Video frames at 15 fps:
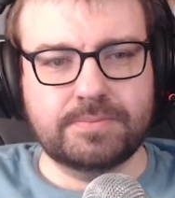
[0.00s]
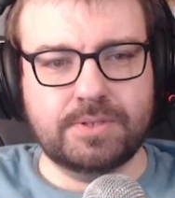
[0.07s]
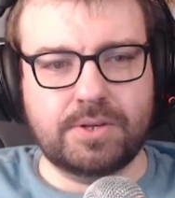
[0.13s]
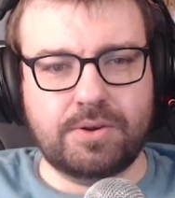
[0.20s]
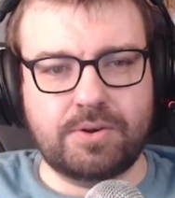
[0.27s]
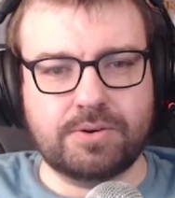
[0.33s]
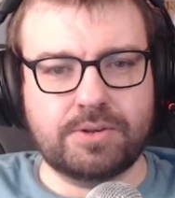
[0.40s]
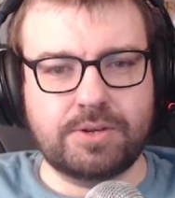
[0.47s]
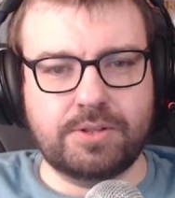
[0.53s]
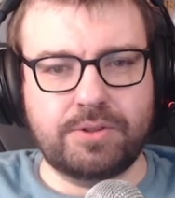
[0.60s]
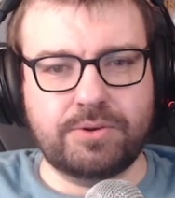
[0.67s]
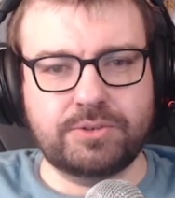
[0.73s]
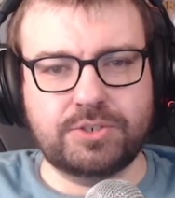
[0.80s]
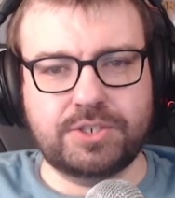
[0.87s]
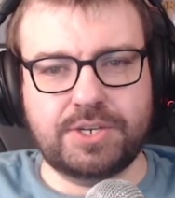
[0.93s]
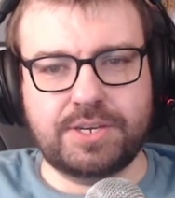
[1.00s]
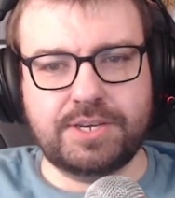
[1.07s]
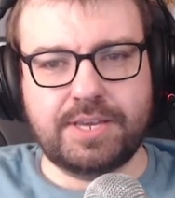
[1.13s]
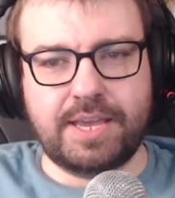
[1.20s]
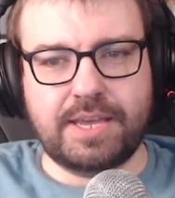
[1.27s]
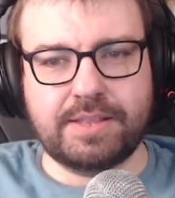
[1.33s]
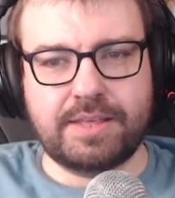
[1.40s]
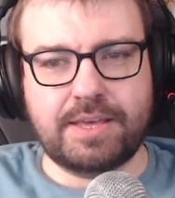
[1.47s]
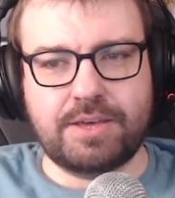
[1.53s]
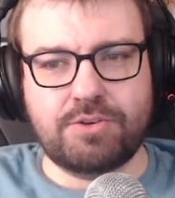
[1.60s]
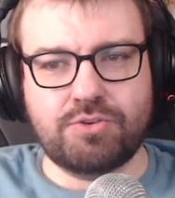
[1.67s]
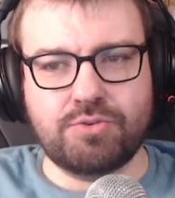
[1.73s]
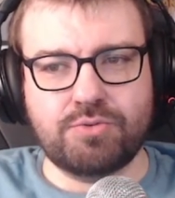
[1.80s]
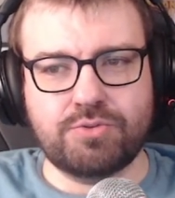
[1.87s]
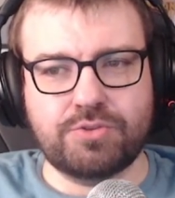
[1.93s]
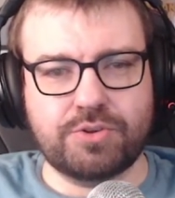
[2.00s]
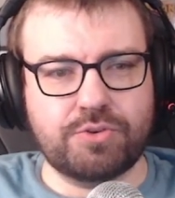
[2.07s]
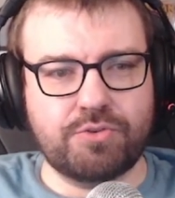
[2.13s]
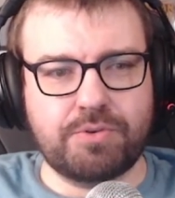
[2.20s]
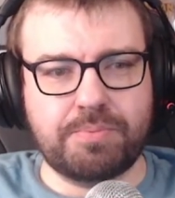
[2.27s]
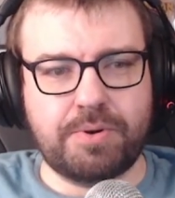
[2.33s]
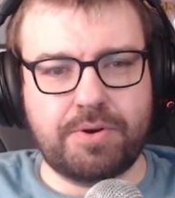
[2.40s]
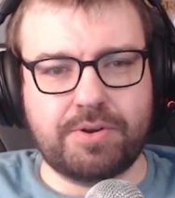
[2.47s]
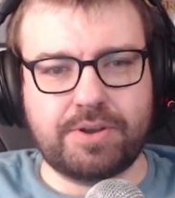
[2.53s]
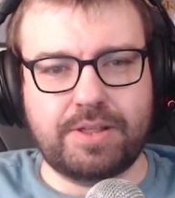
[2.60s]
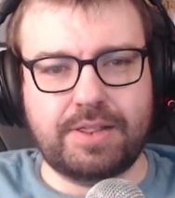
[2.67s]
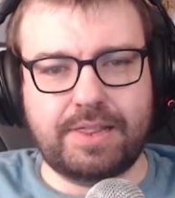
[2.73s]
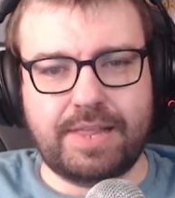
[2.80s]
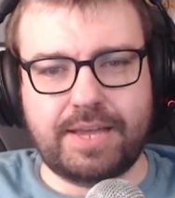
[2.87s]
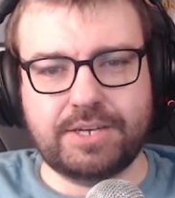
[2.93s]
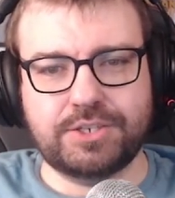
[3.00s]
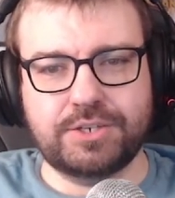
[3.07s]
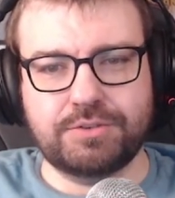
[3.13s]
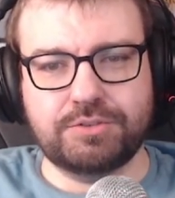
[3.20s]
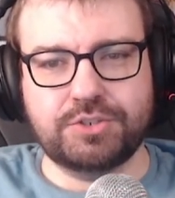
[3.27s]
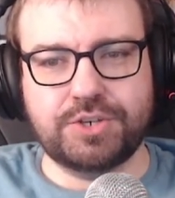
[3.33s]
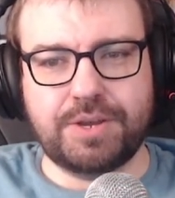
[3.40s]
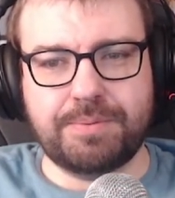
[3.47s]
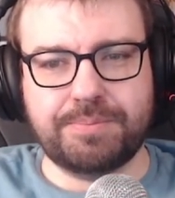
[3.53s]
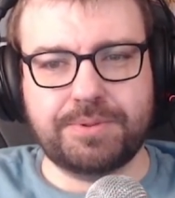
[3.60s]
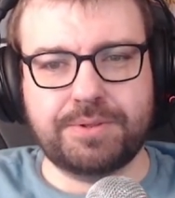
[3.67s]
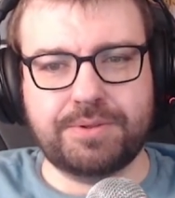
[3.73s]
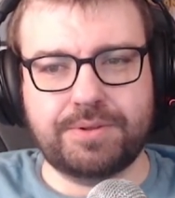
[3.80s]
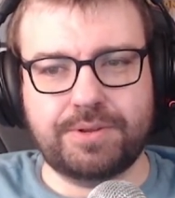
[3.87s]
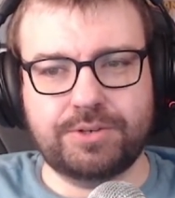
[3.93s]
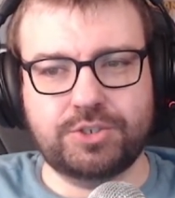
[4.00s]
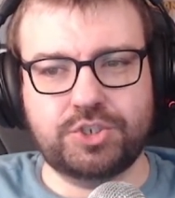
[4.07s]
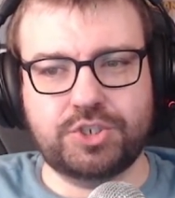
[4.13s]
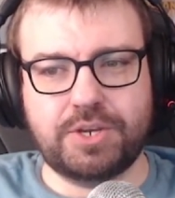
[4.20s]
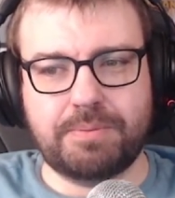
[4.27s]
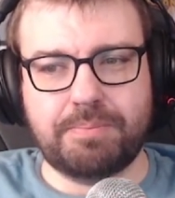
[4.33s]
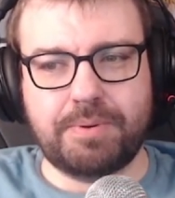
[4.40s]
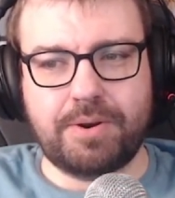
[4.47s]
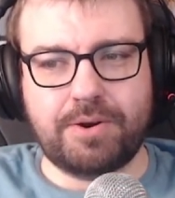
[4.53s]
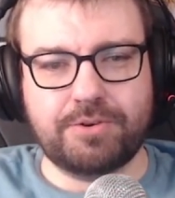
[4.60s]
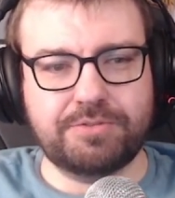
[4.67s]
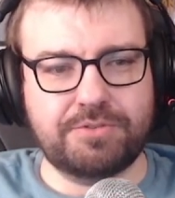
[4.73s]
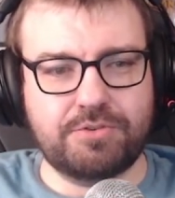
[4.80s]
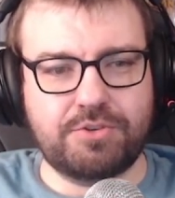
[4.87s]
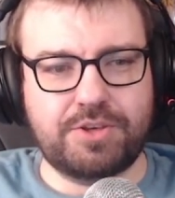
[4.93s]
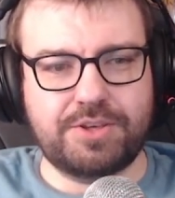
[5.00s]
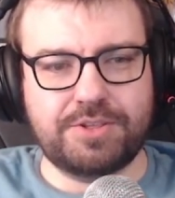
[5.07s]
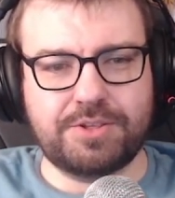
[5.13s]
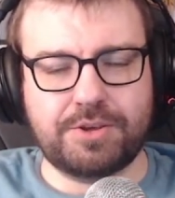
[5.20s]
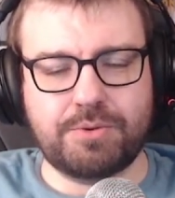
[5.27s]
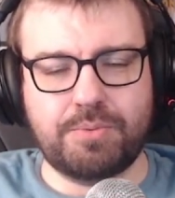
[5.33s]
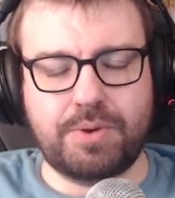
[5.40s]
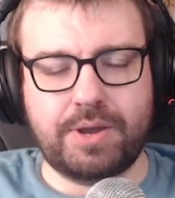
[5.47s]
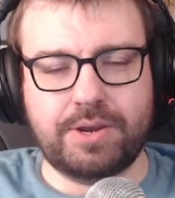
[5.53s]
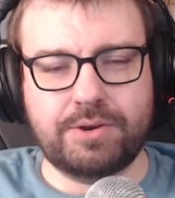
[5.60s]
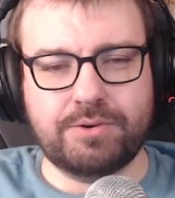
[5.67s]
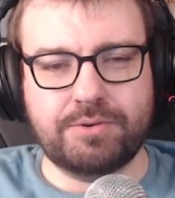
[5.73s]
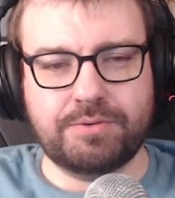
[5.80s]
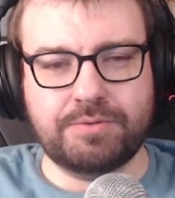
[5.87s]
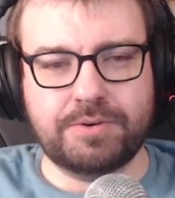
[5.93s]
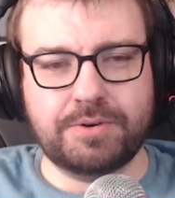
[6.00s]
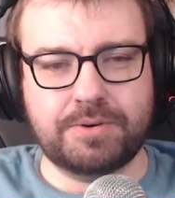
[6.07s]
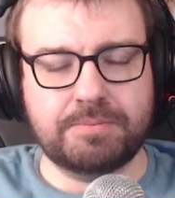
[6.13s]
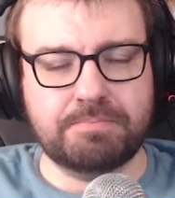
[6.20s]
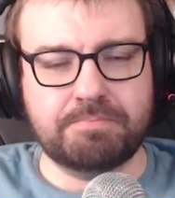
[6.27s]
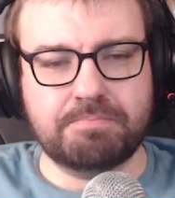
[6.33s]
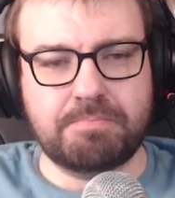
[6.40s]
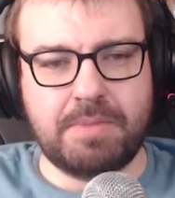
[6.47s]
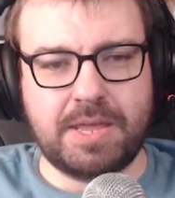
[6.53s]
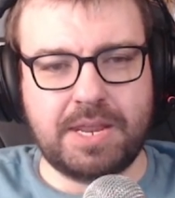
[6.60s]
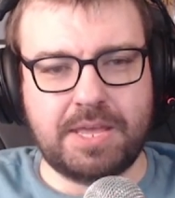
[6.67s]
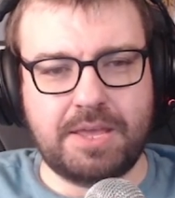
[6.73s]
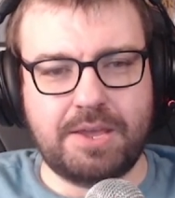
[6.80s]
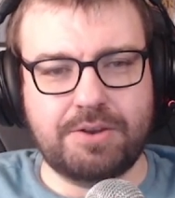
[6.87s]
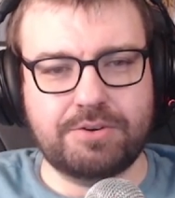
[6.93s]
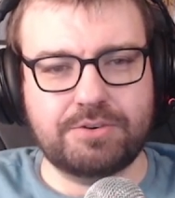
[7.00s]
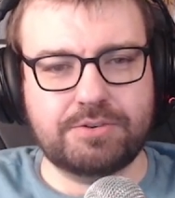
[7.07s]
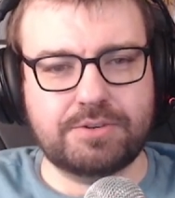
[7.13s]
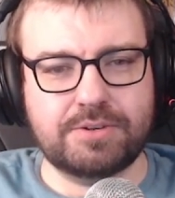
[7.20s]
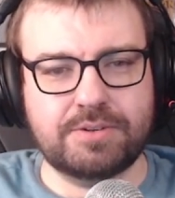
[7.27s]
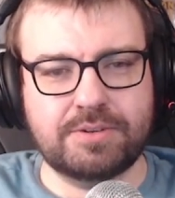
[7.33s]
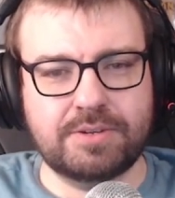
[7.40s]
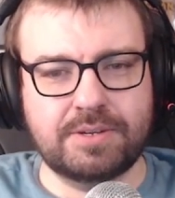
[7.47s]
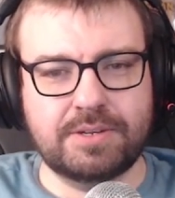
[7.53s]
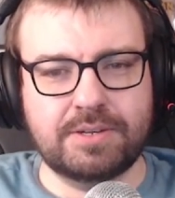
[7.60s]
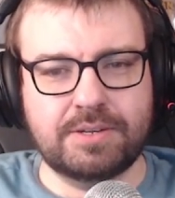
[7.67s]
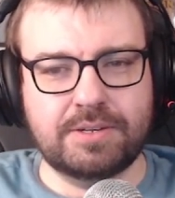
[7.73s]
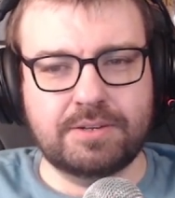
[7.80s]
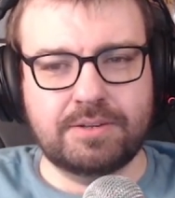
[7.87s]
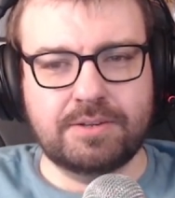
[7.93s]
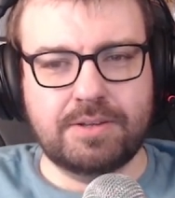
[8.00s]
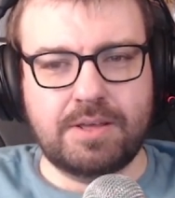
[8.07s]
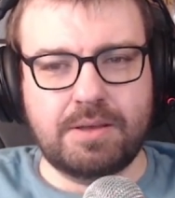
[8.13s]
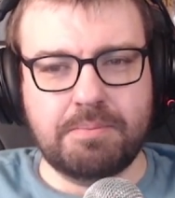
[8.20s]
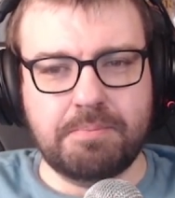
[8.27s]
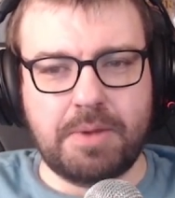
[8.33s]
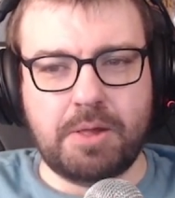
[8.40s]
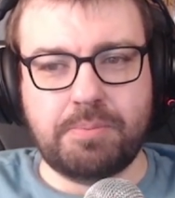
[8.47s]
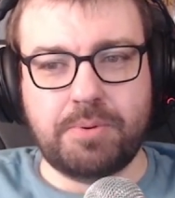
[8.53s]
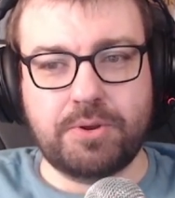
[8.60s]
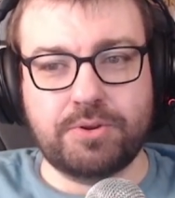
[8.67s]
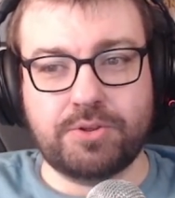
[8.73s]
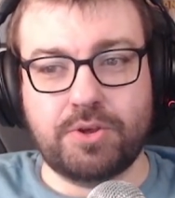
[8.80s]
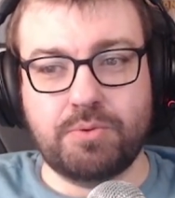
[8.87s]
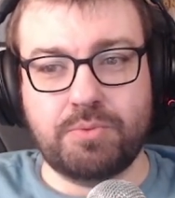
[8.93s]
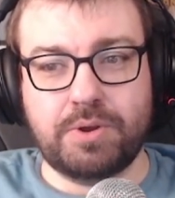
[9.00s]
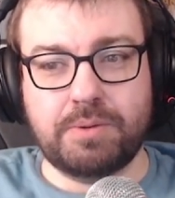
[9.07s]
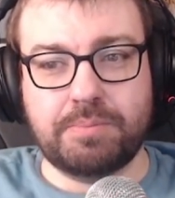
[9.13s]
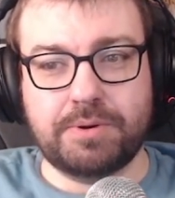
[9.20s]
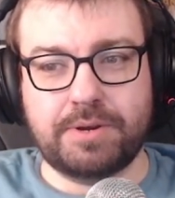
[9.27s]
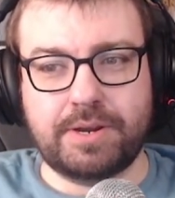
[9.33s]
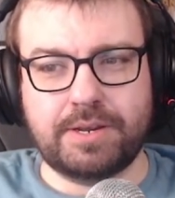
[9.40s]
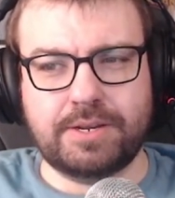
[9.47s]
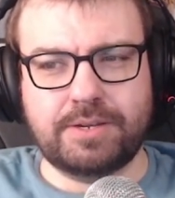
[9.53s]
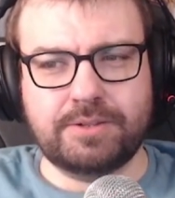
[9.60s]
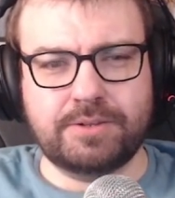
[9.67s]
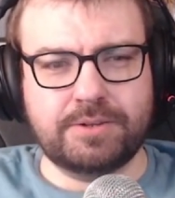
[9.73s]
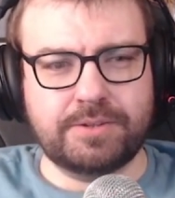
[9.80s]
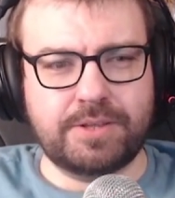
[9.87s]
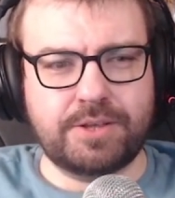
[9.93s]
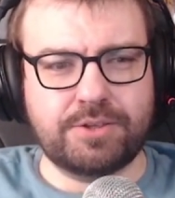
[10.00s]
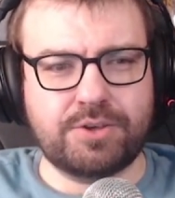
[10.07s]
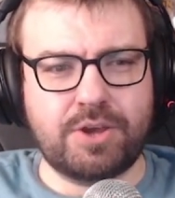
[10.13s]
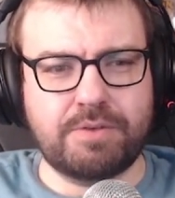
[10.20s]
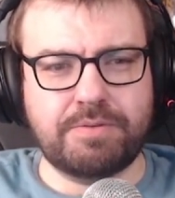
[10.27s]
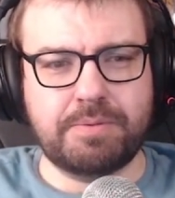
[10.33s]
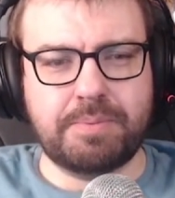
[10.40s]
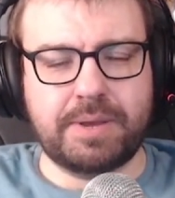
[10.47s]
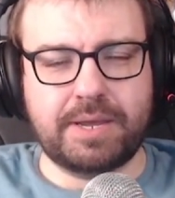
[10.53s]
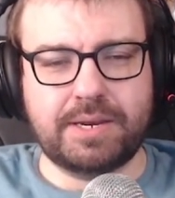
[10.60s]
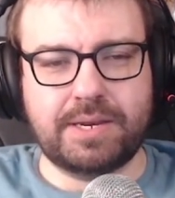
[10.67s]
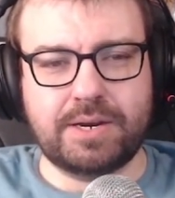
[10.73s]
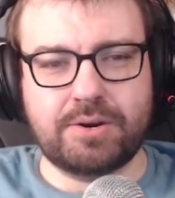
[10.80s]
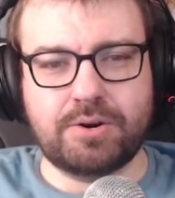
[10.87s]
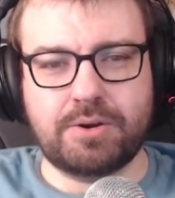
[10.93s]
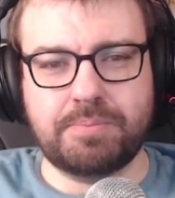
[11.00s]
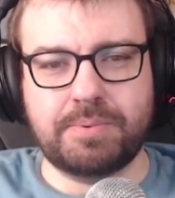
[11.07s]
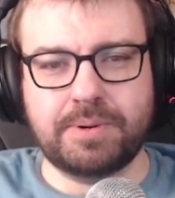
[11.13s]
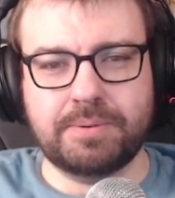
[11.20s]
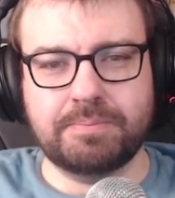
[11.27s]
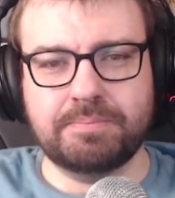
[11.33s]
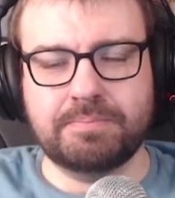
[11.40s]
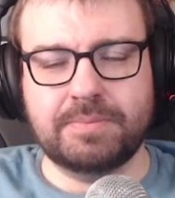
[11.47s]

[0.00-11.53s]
On Kolonshi, Kaylee shows the group her collection of ships and ship parts that she has acquired over many years. Mal points out one in particular that is covered by a tarp, and